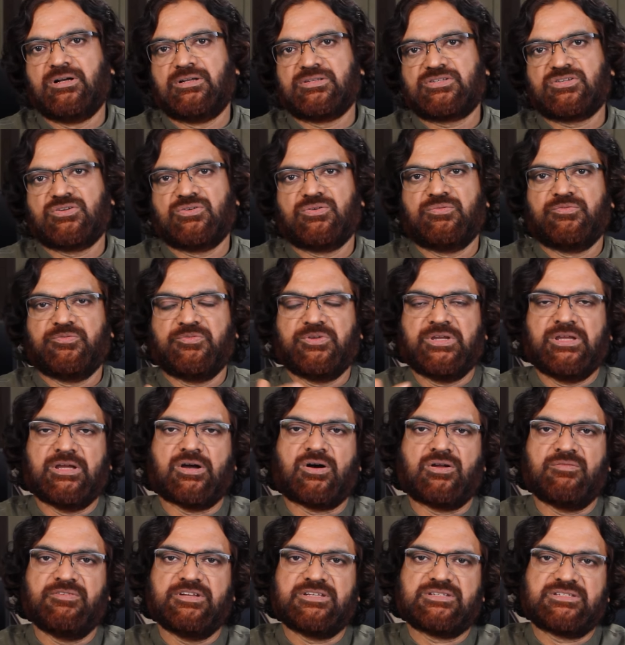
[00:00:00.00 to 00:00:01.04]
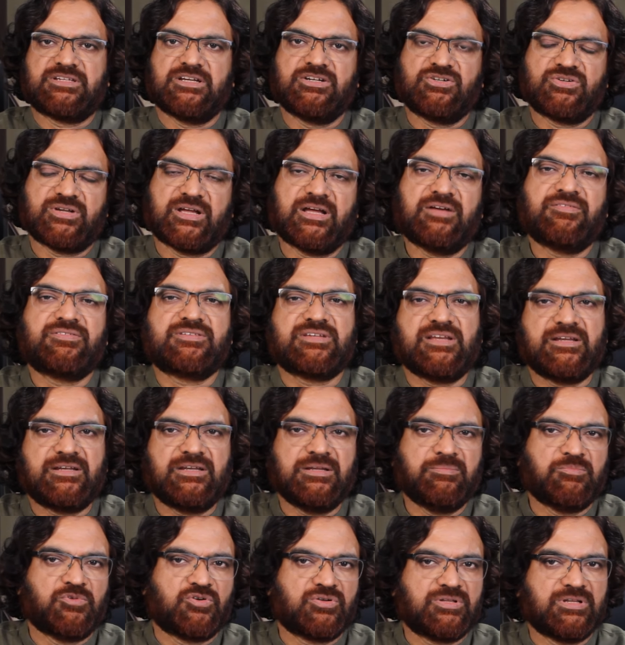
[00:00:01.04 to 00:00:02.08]
So we always tend to have
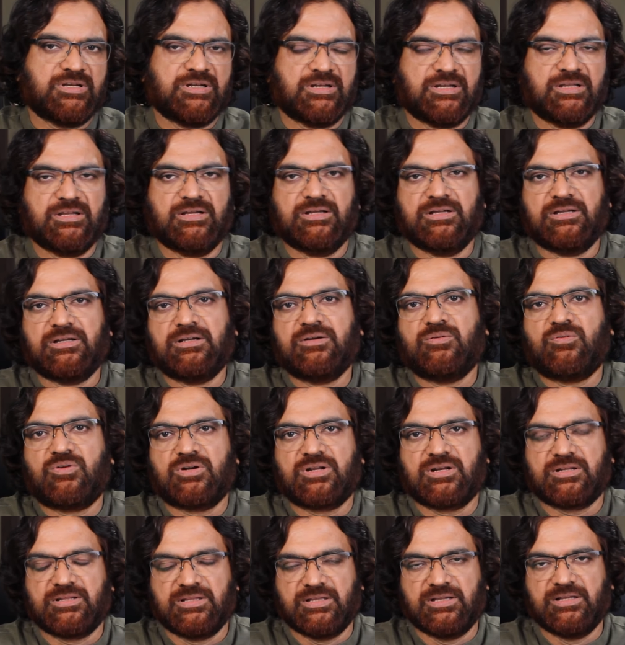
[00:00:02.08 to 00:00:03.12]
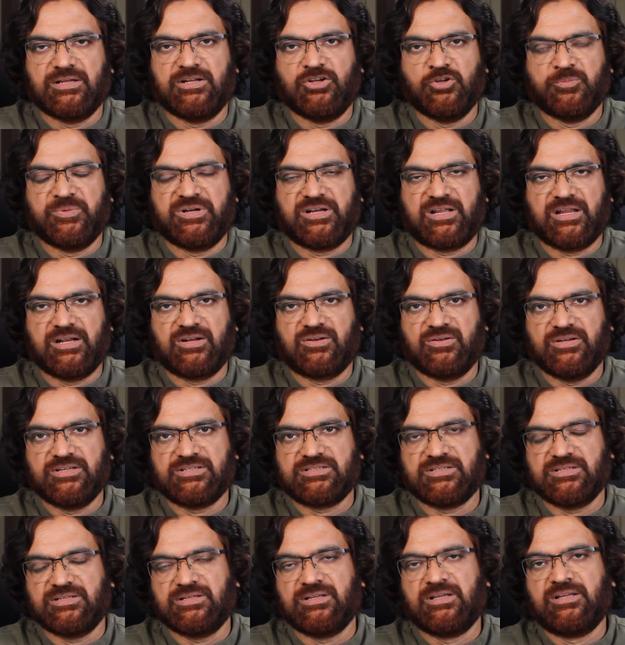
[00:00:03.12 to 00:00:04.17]
slightly more than what are the lumen
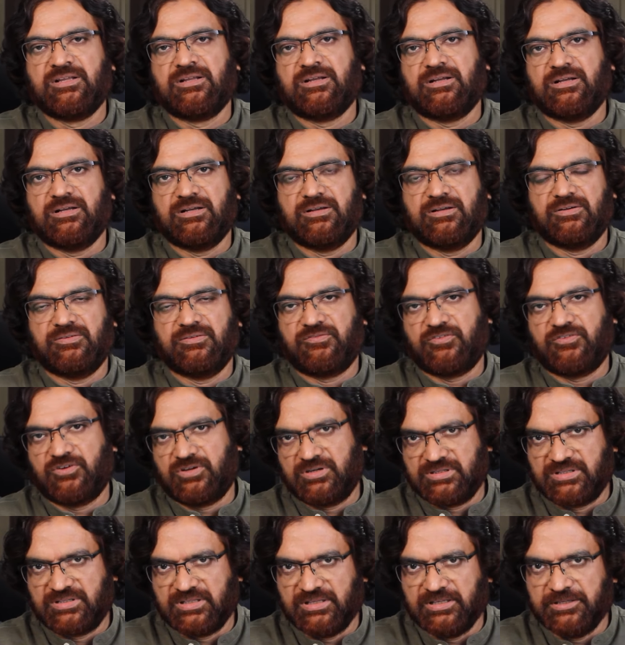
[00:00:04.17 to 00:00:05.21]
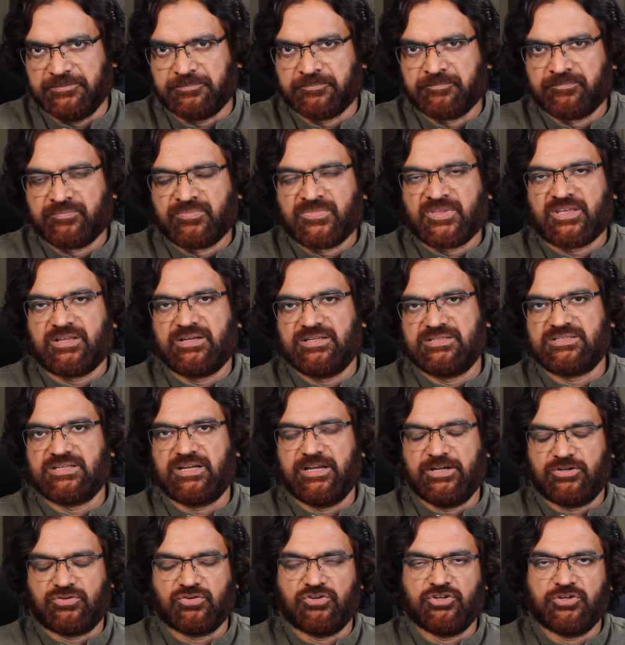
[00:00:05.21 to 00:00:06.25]
calculation, for the reason
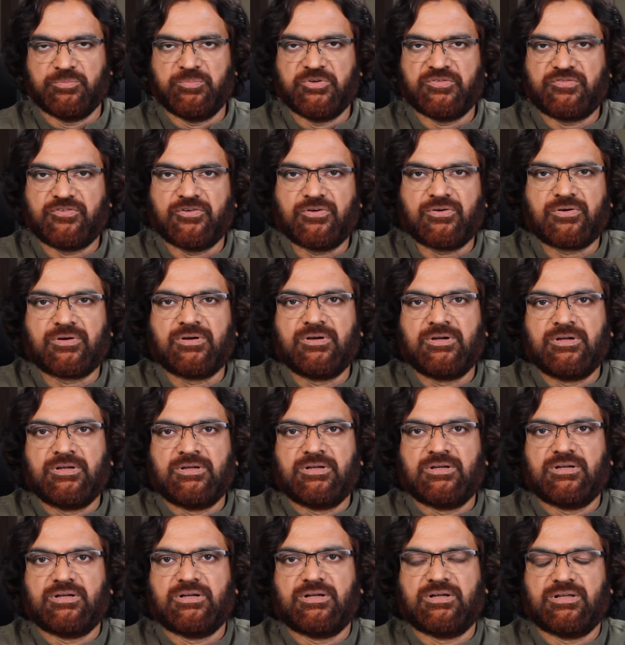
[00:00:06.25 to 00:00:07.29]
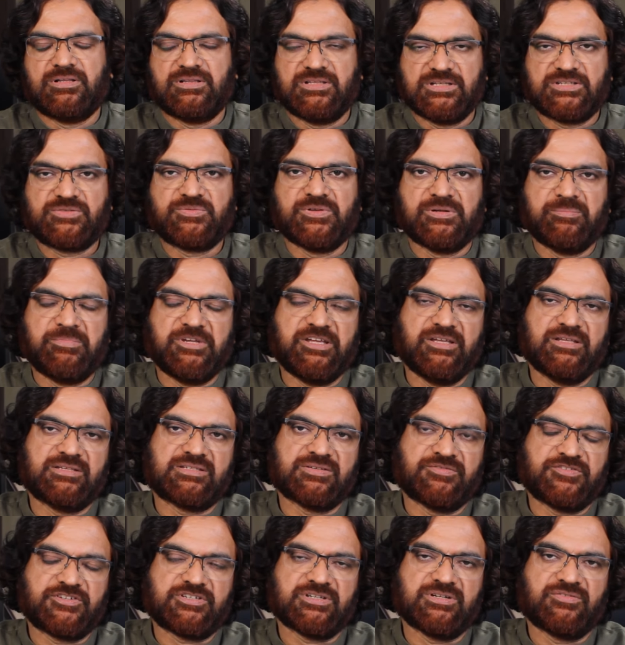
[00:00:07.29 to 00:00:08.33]
I told you before. This will be
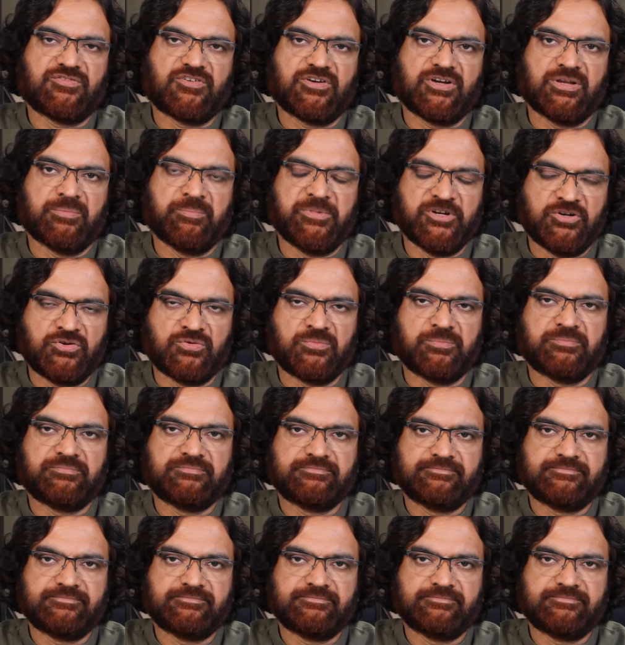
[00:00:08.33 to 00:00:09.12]
sufficient for your bedroom.